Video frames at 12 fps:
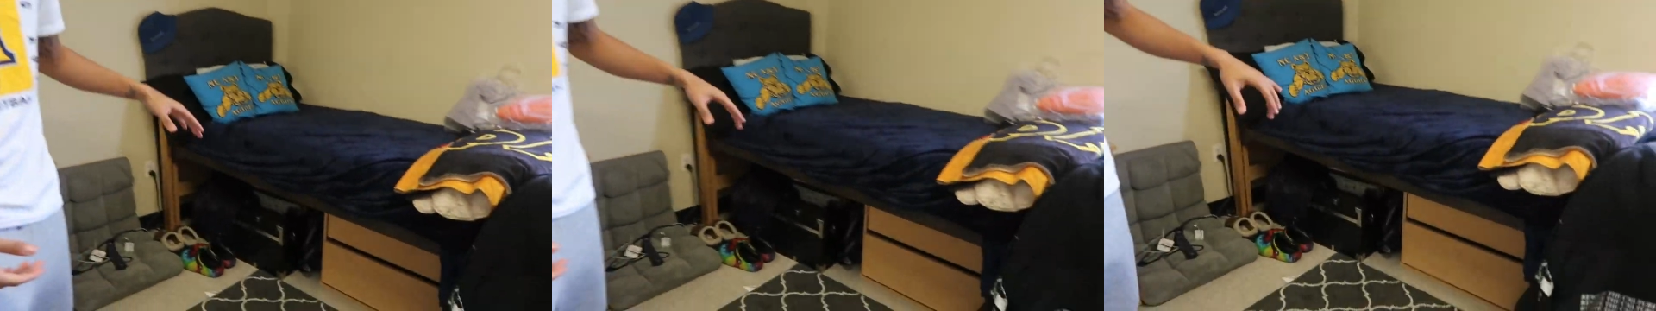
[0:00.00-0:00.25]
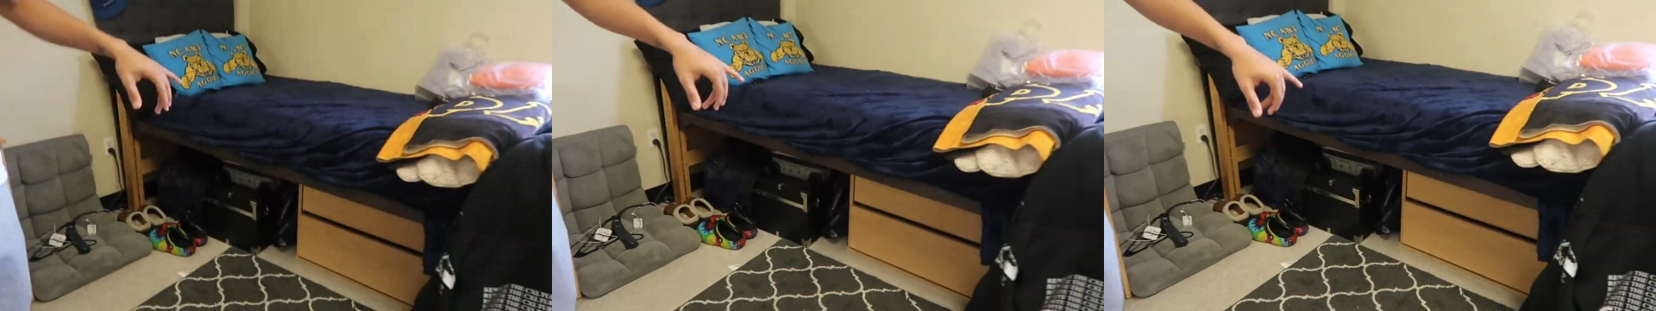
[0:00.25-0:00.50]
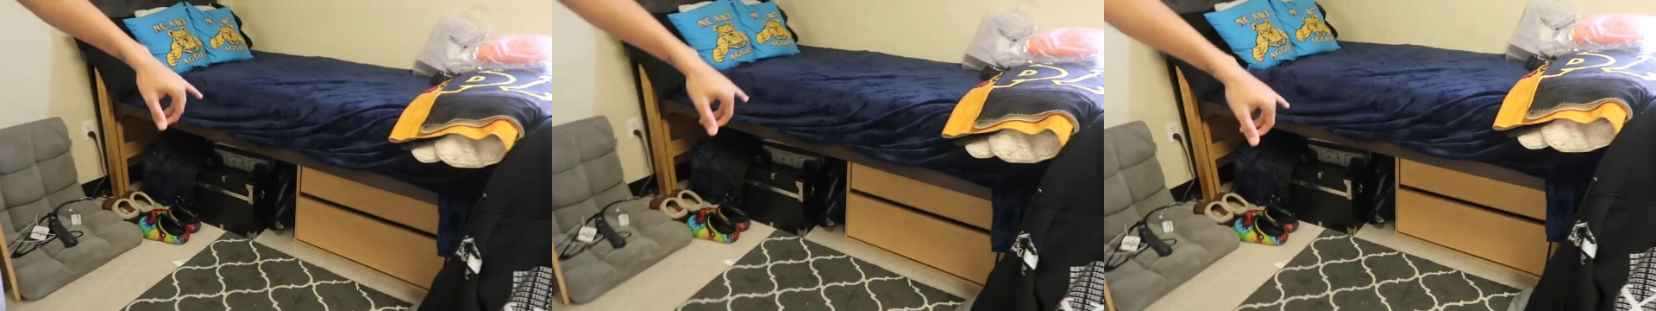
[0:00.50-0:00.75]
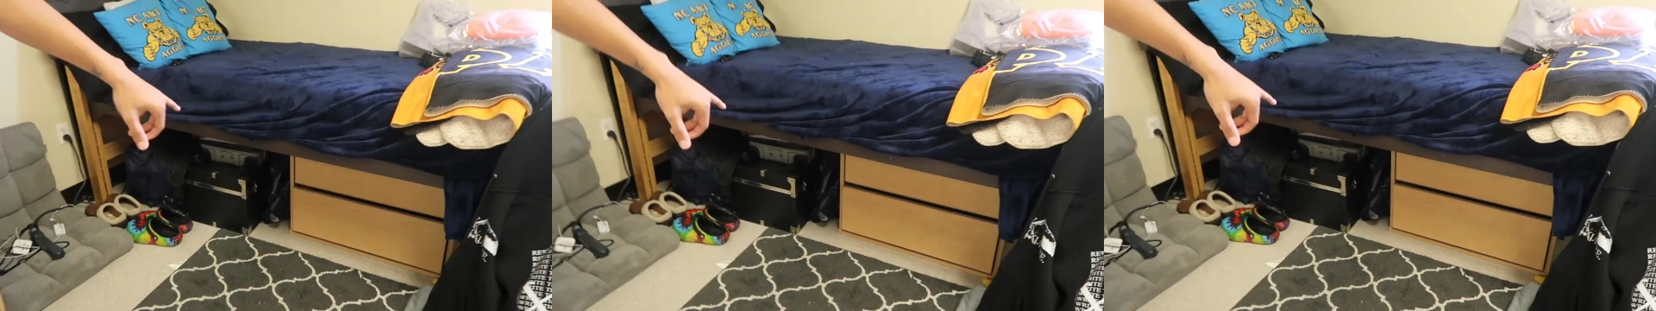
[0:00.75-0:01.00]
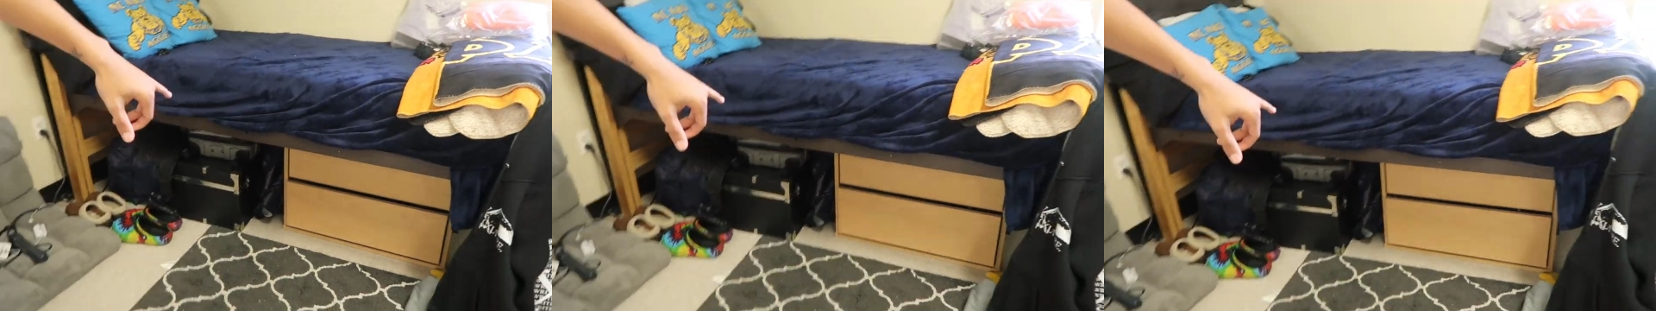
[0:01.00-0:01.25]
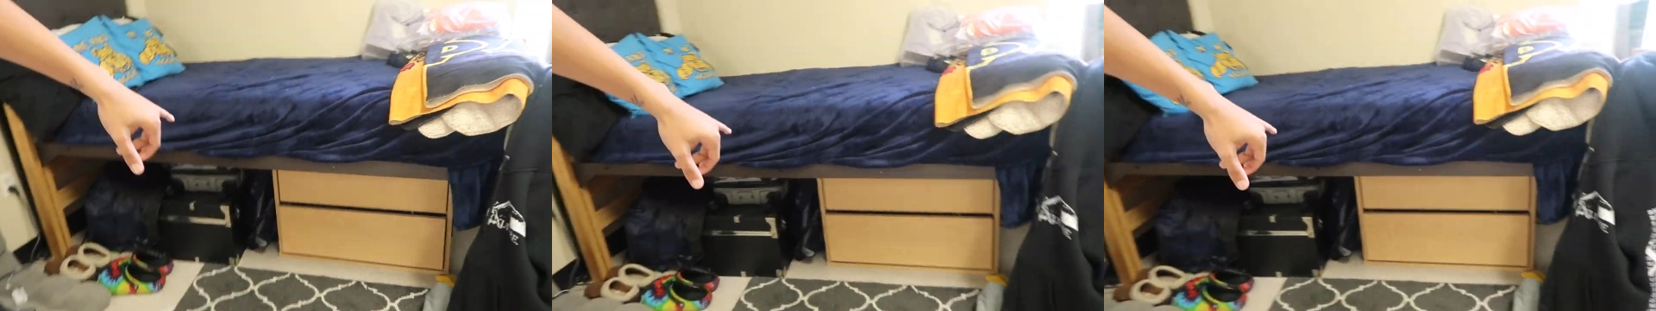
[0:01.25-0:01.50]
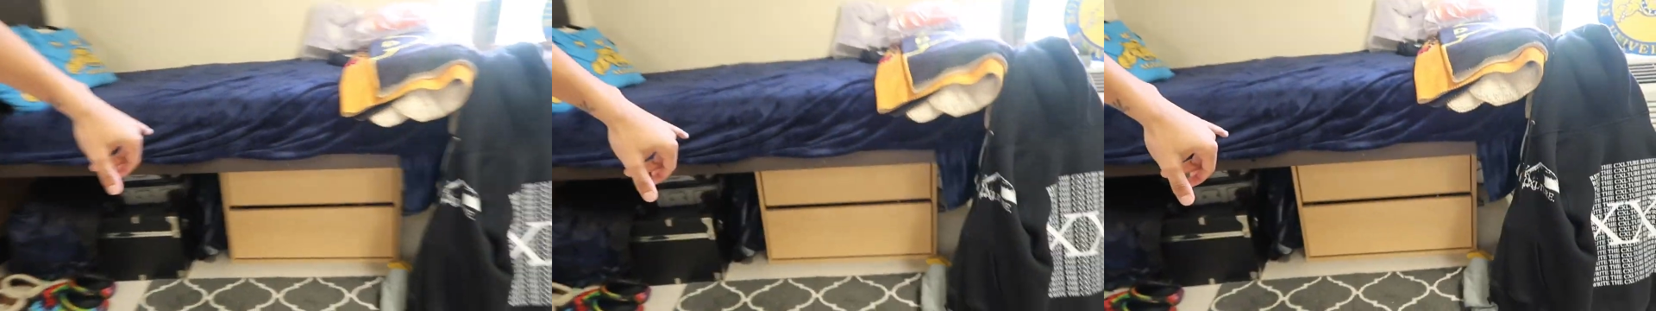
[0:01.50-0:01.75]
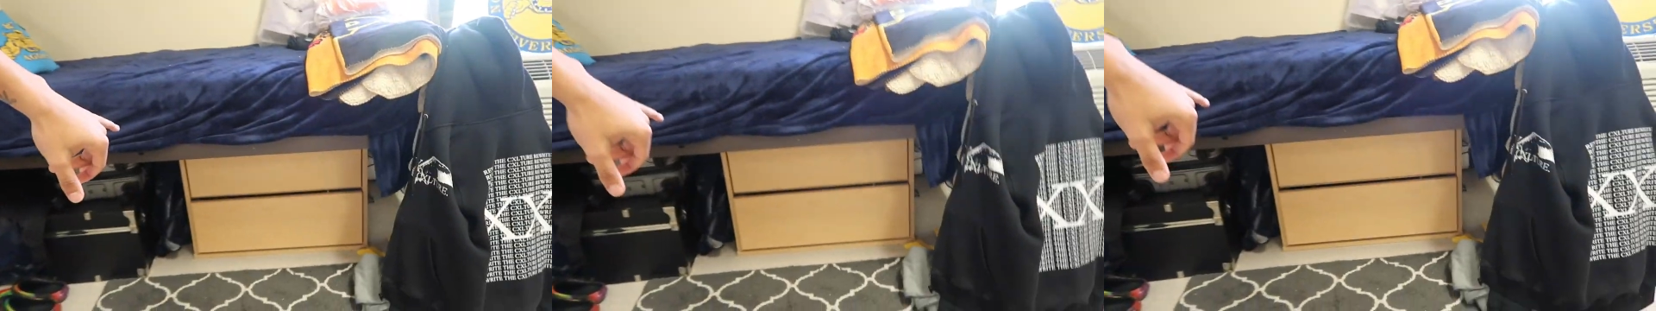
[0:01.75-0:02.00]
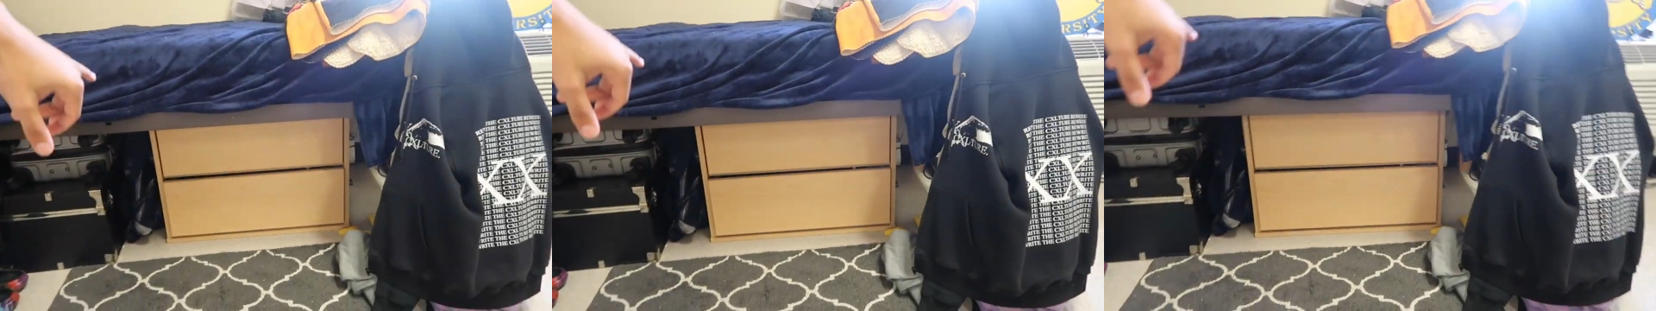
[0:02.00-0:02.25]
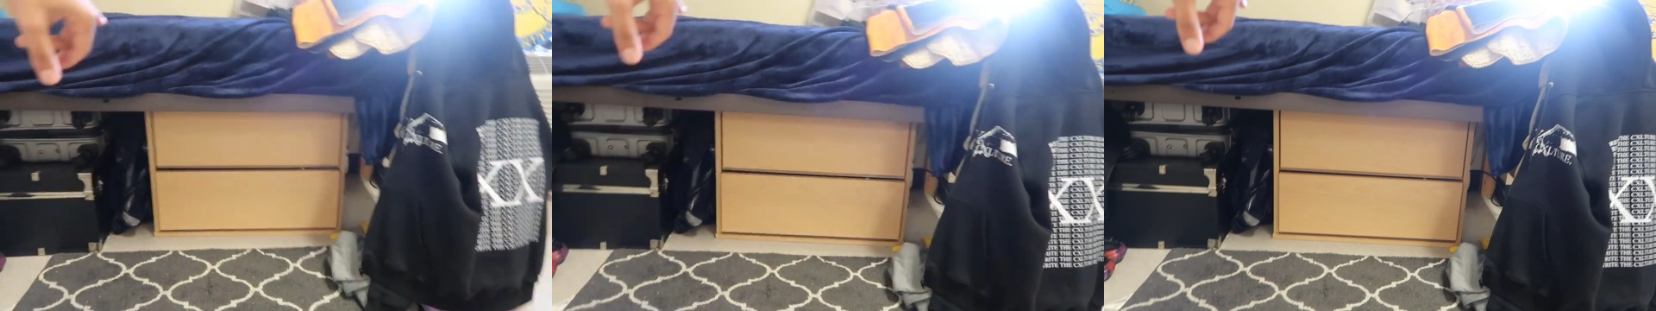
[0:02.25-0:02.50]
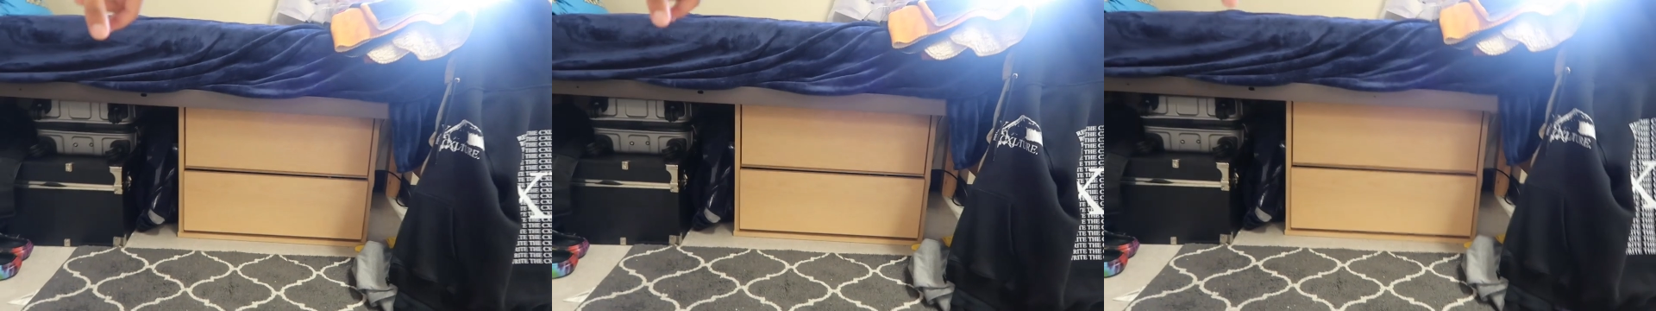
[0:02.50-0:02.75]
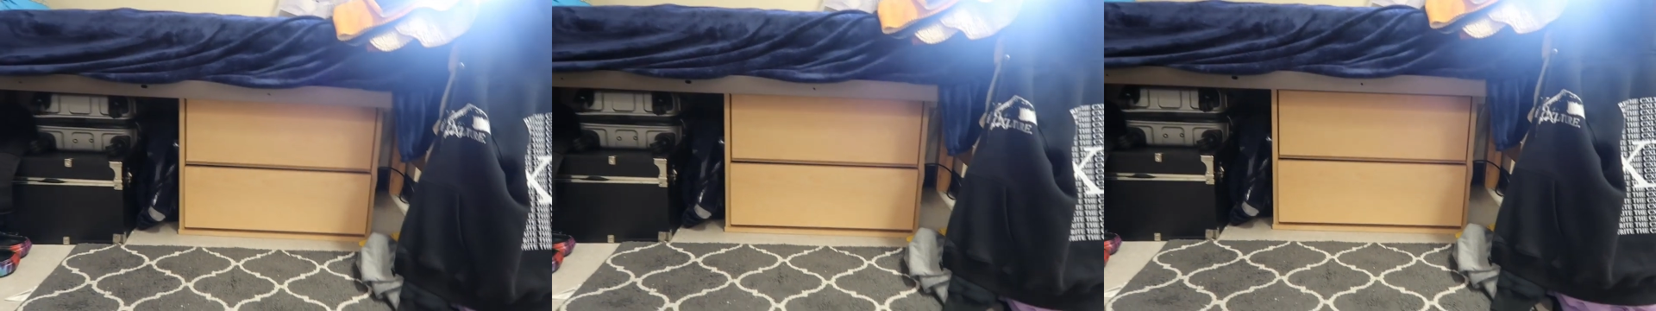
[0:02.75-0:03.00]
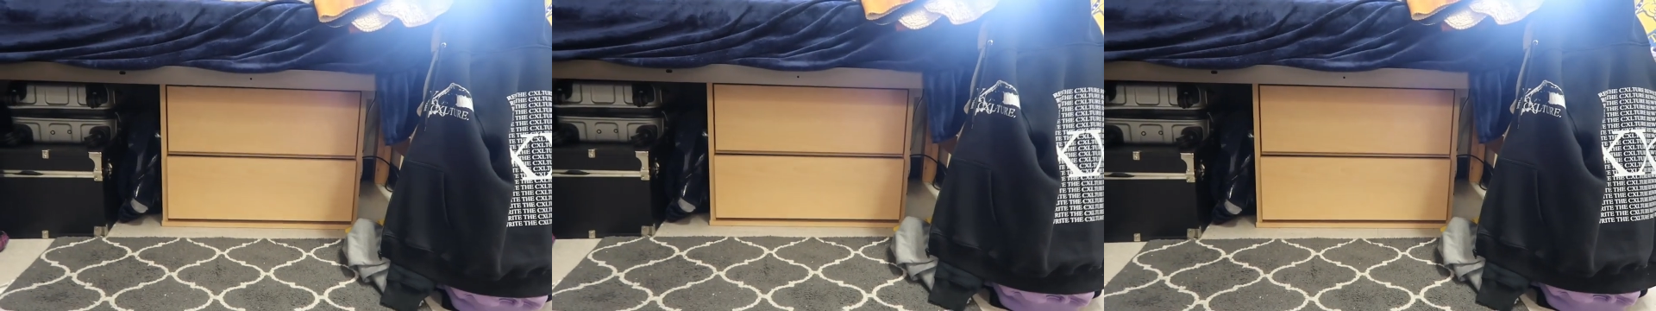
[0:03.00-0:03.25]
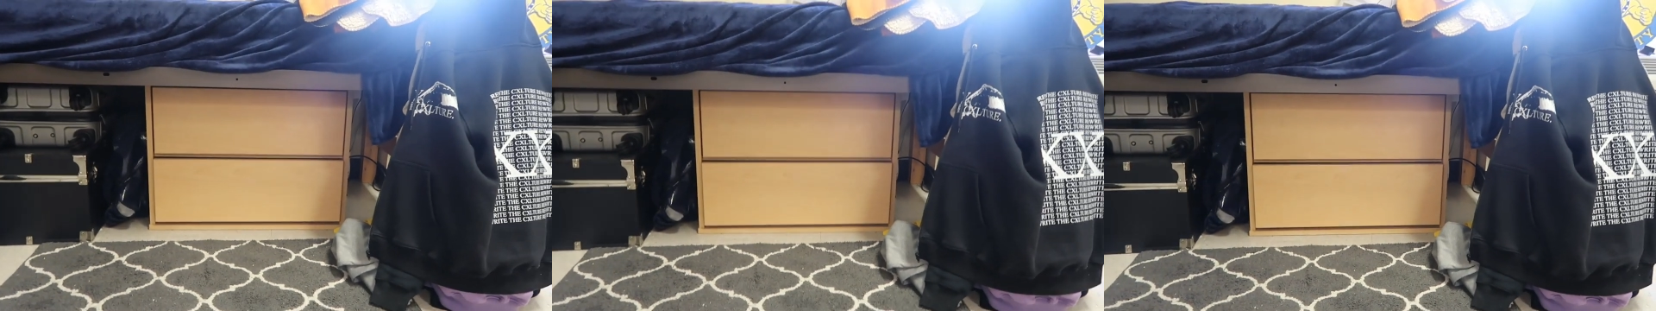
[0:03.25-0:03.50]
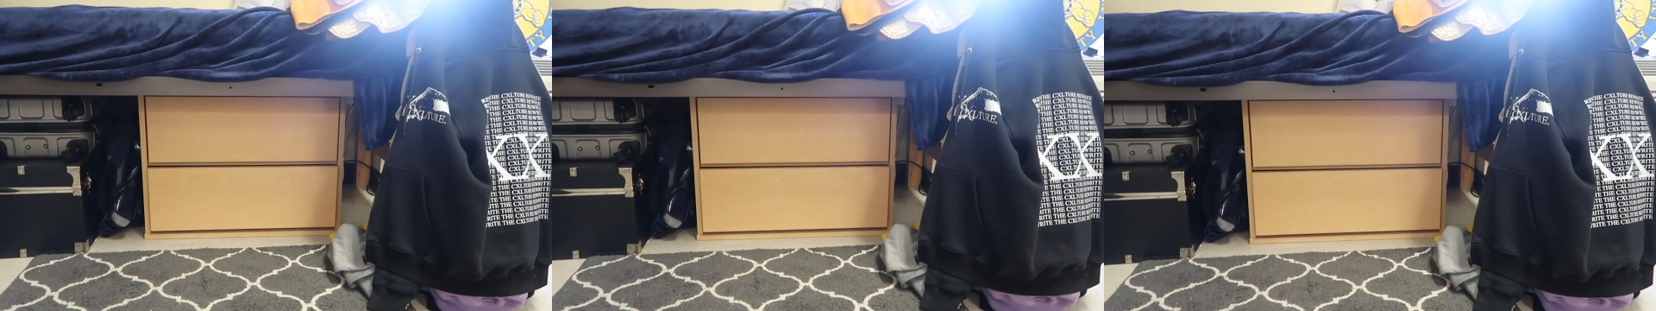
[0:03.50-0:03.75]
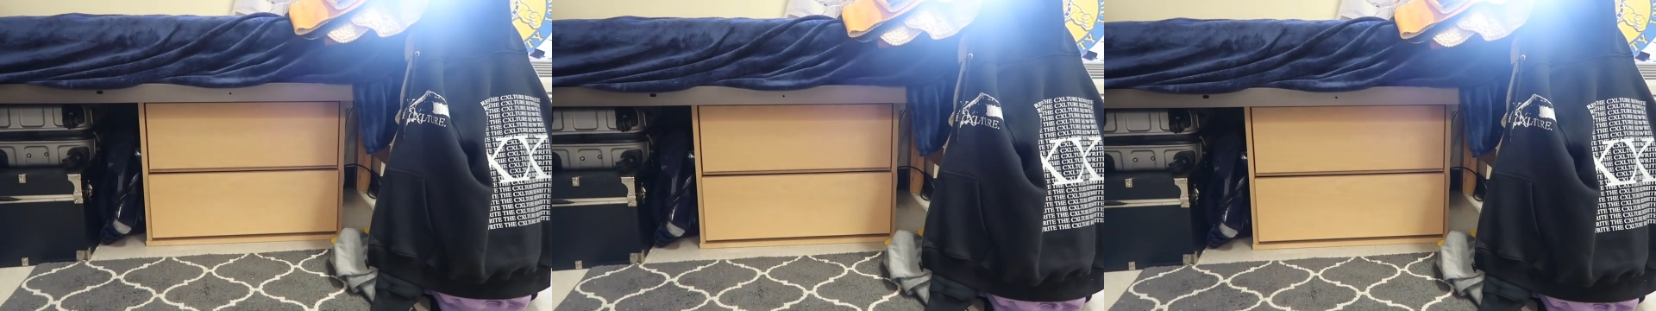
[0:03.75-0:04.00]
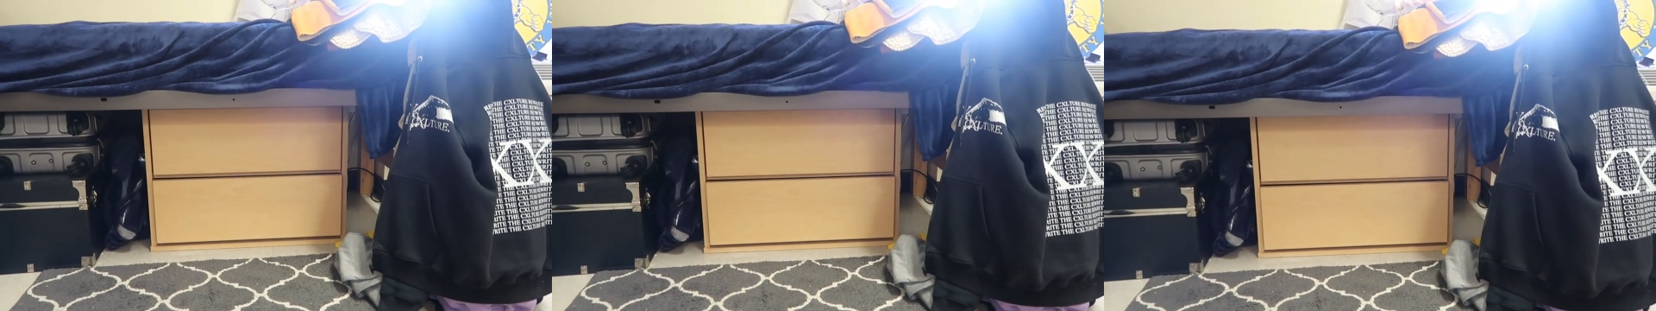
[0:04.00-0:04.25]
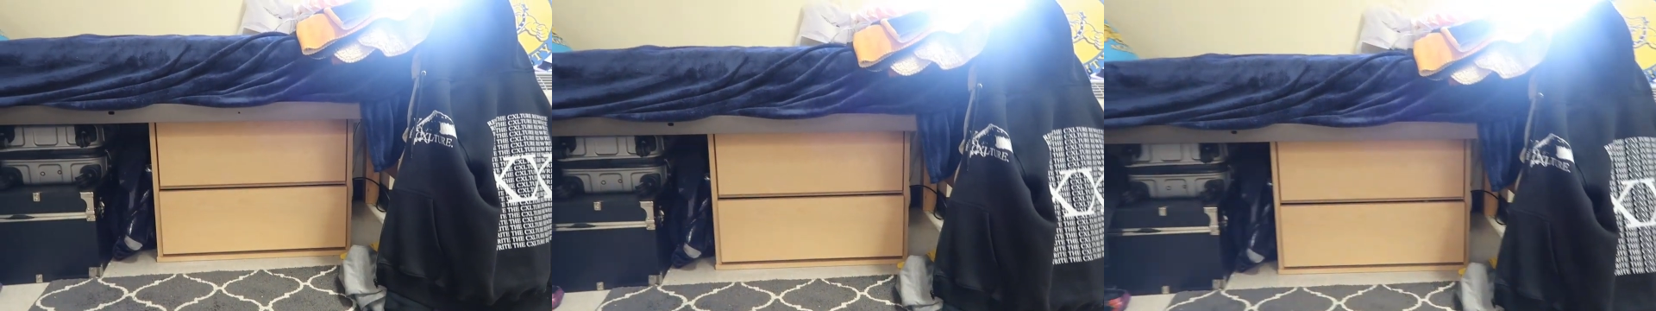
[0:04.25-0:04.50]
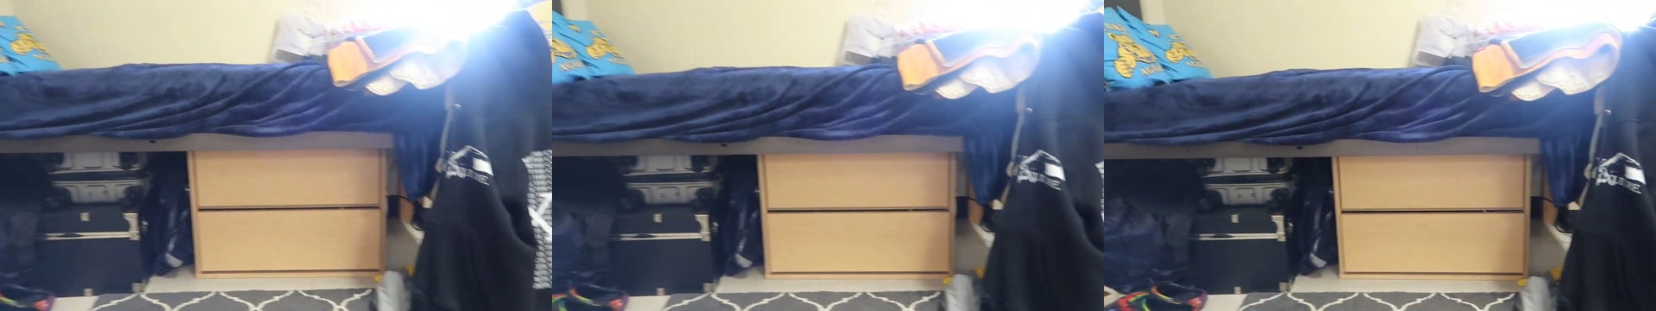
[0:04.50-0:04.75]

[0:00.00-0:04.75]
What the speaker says: (no speaker visible)